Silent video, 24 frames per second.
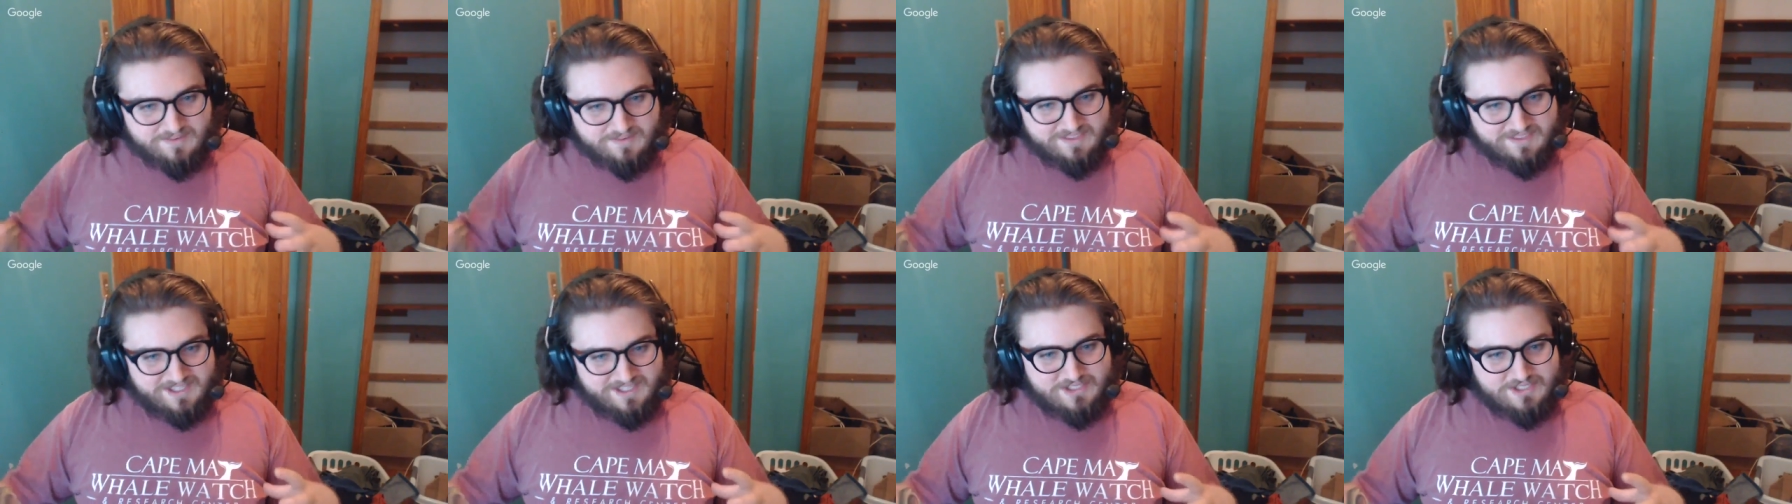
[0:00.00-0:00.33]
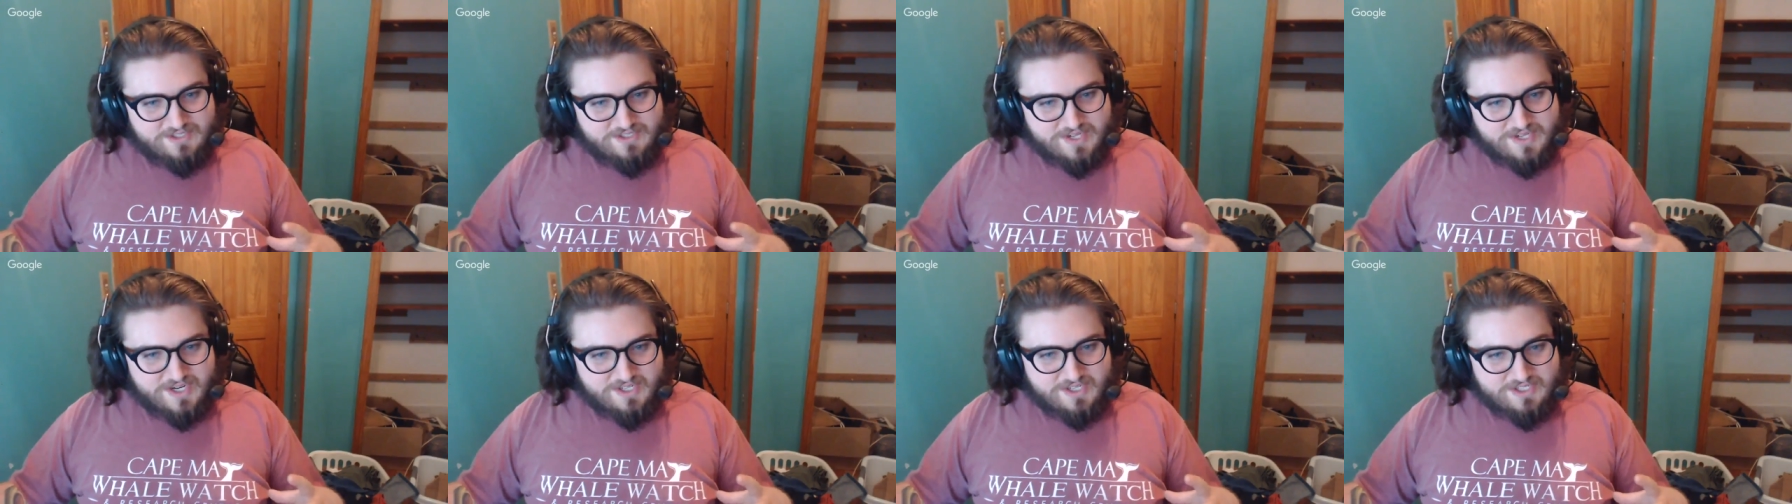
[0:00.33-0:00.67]
of the
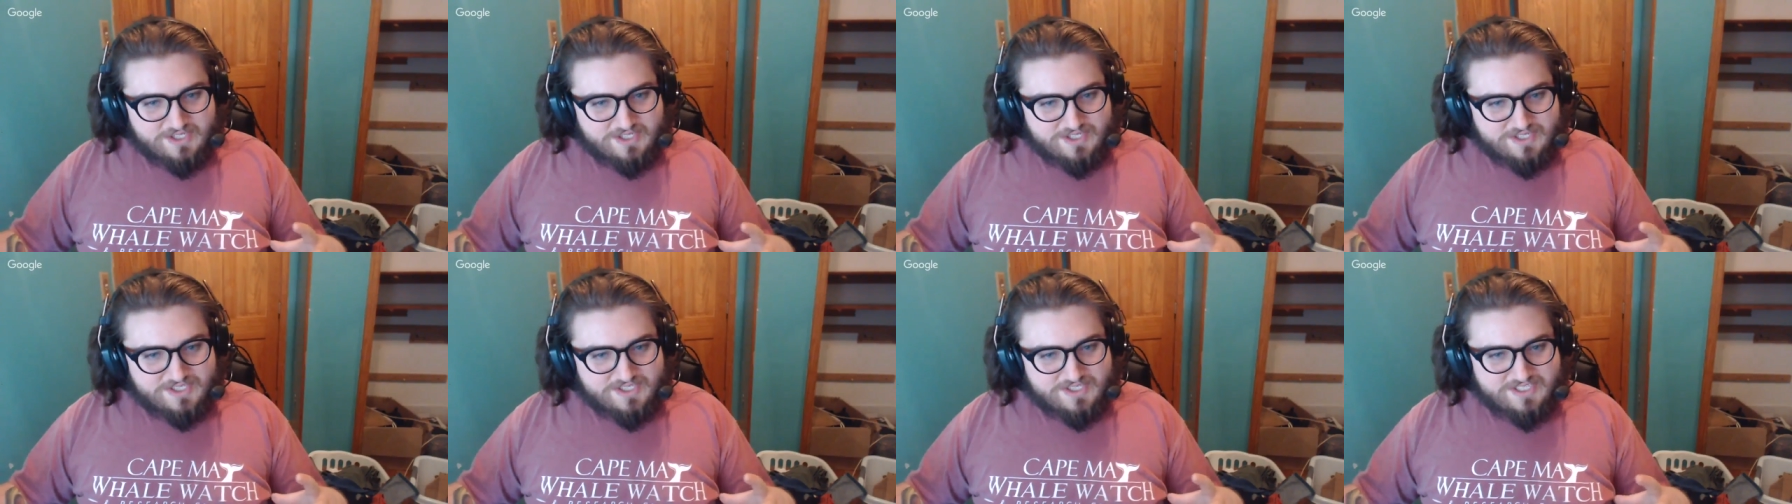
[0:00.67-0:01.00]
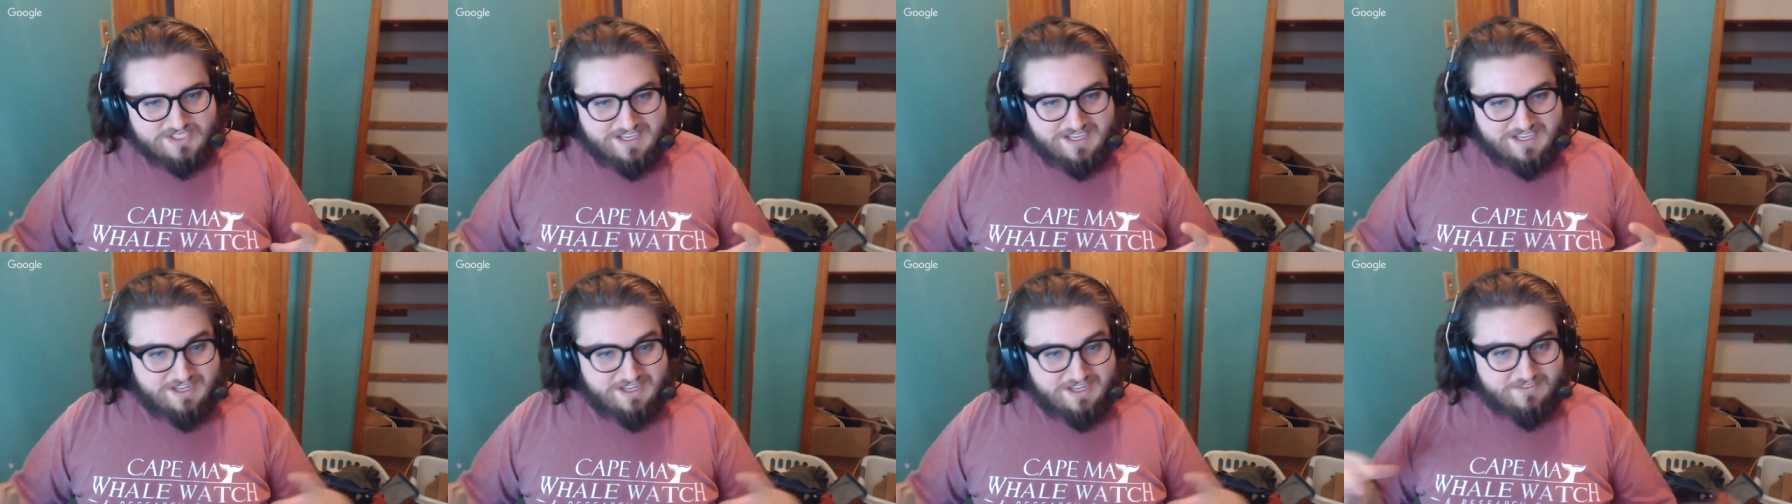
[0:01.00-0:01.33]
instructors
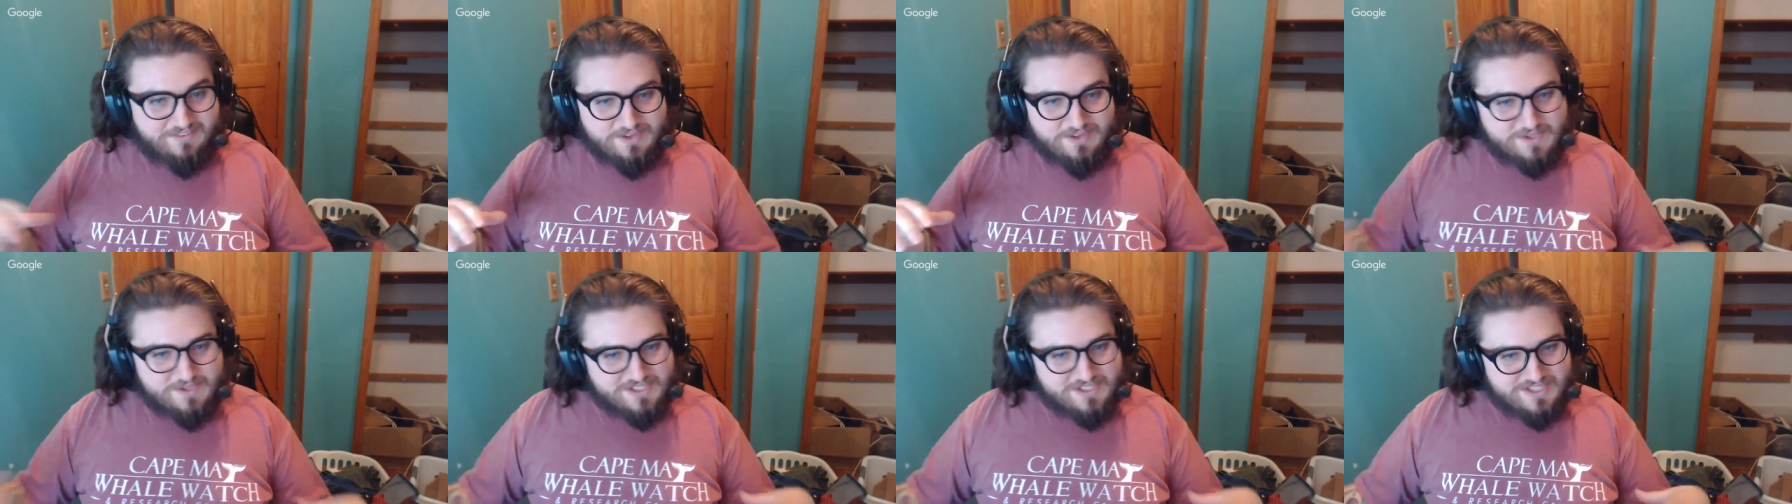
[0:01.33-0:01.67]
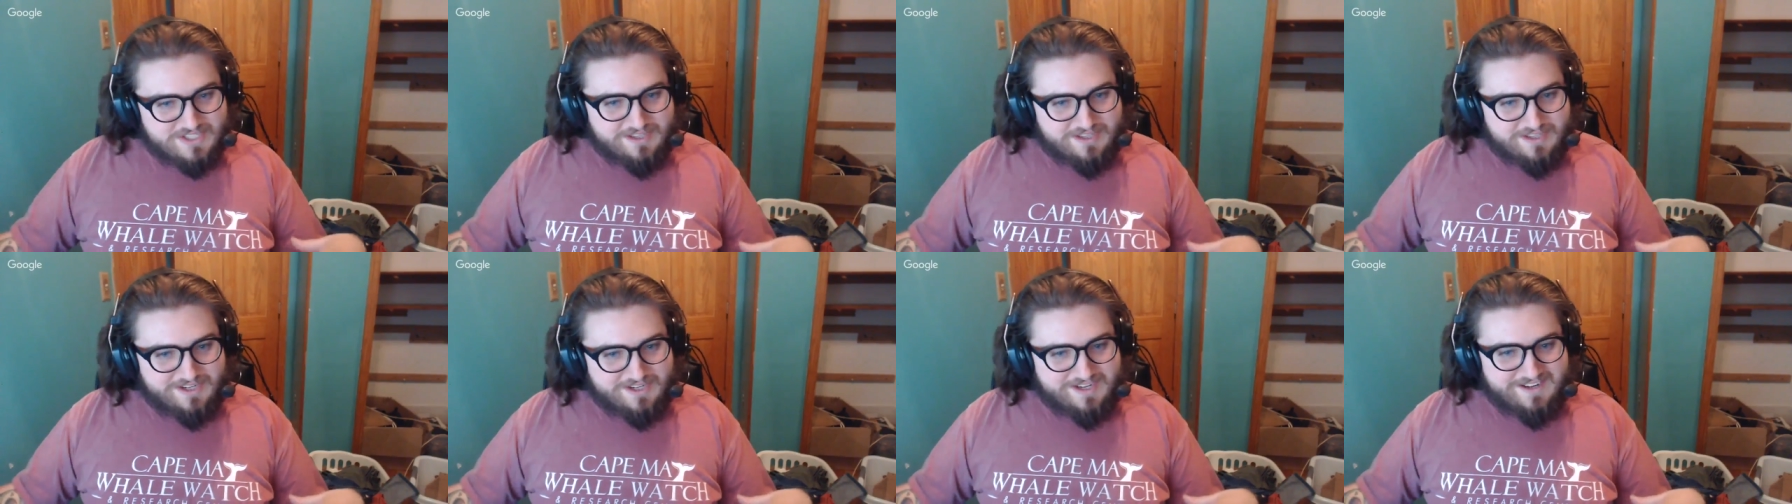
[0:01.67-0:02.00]
interview each
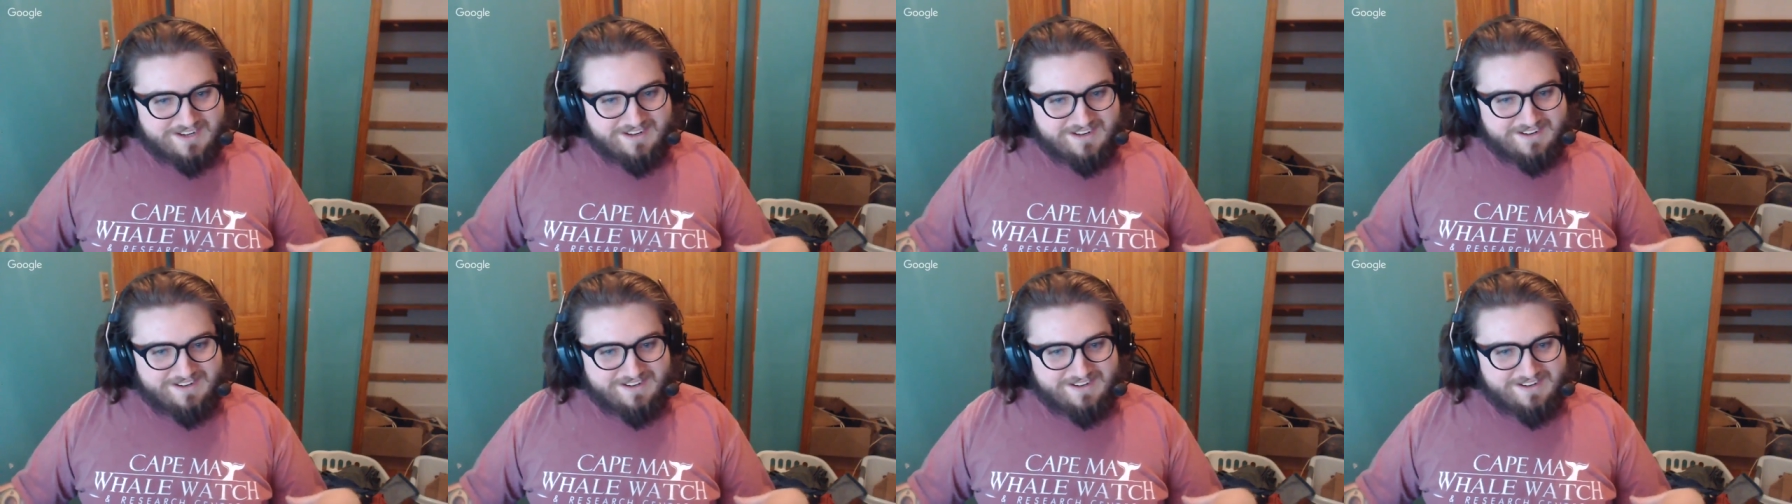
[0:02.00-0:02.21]
other.